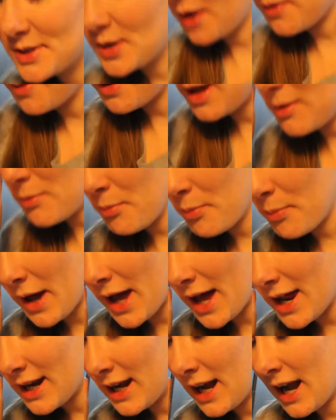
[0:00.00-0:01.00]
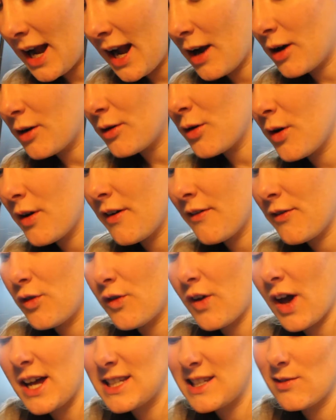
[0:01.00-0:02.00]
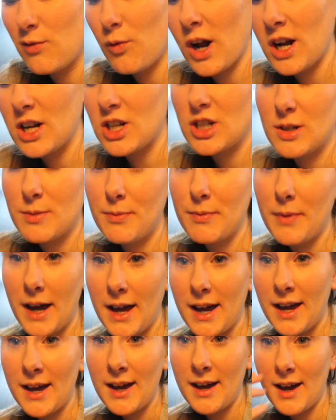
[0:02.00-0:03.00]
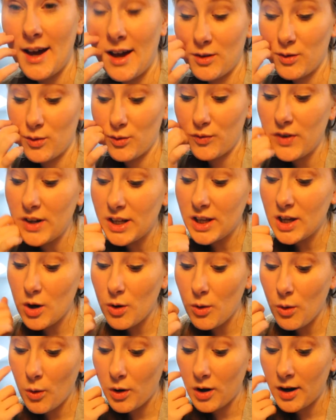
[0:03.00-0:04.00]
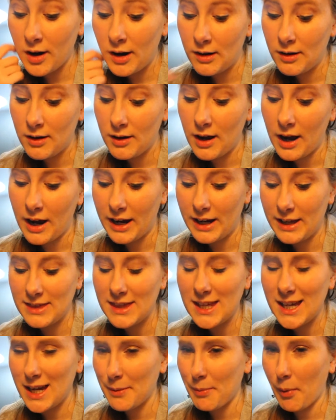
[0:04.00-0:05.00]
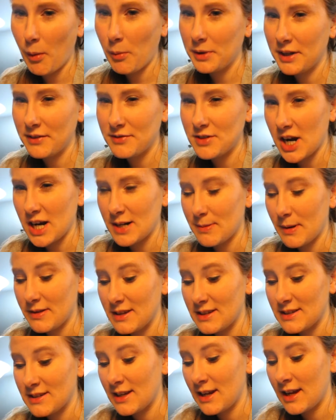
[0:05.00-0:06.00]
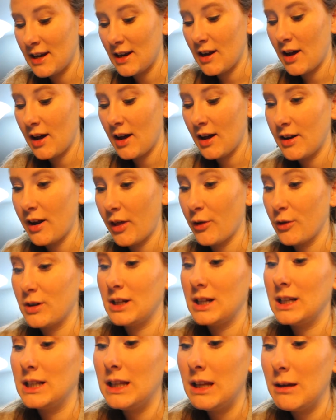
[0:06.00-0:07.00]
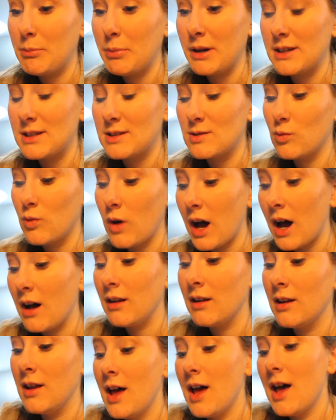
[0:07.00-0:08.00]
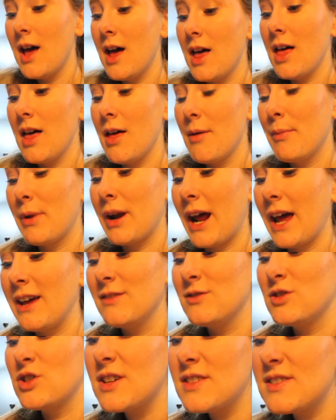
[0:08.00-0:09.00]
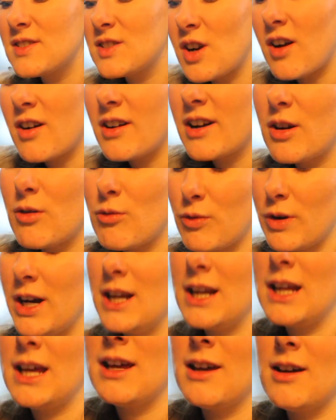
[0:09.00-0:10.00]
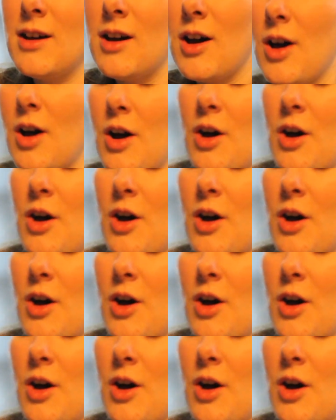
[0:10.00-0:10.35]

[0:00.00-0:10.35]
I'm in bed, and I don't know if you guys have watched my other video, or I think I probably have talked about this in another clip as well, but I just started reading